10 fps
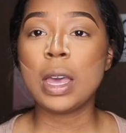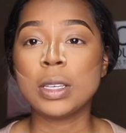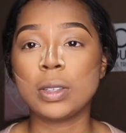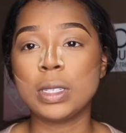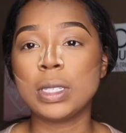
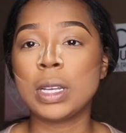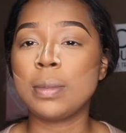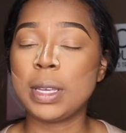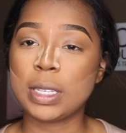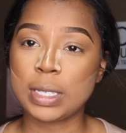So this is going to
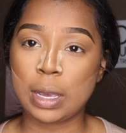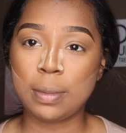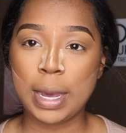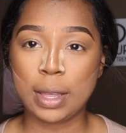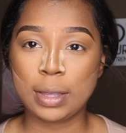be the
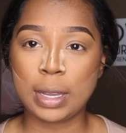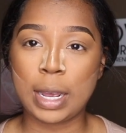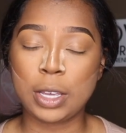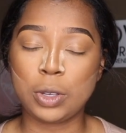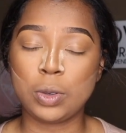same palette that
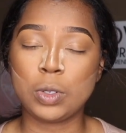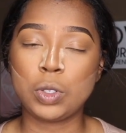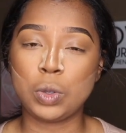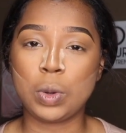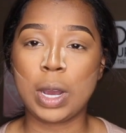I
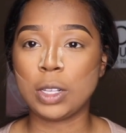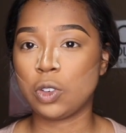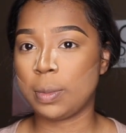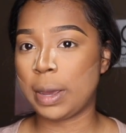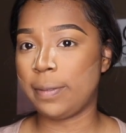use to
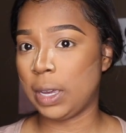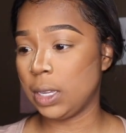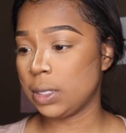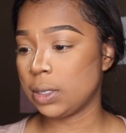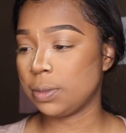contour my
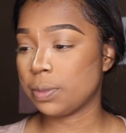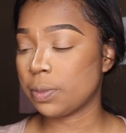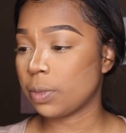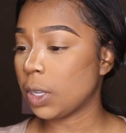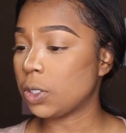face.
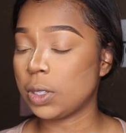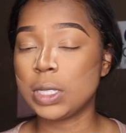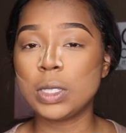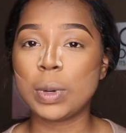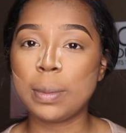So
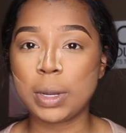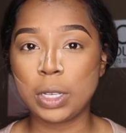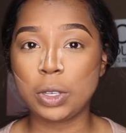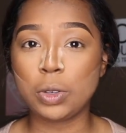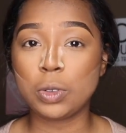this is what I'm going
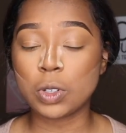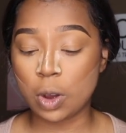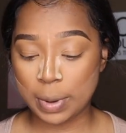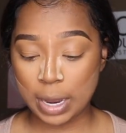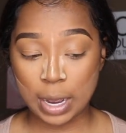to use
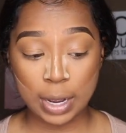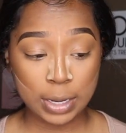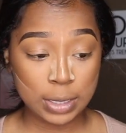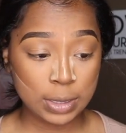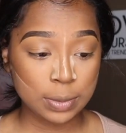on my
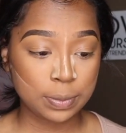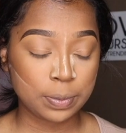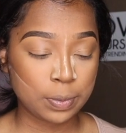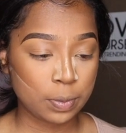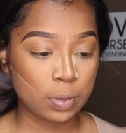eyes.
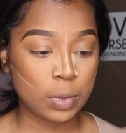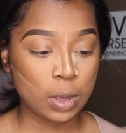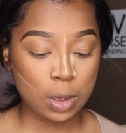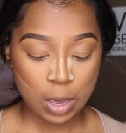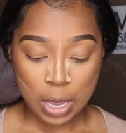
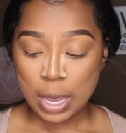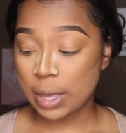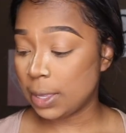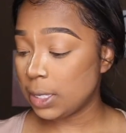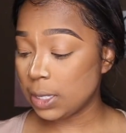
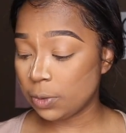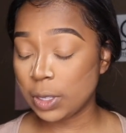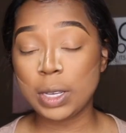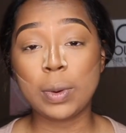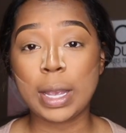And this is
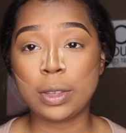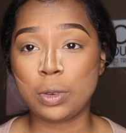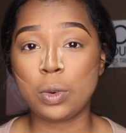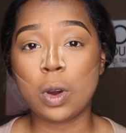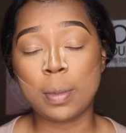really what I
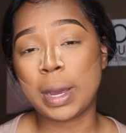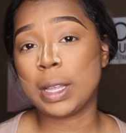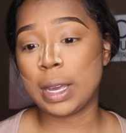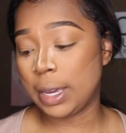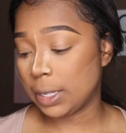do on my
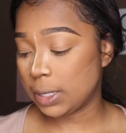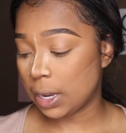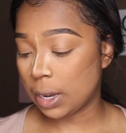clients.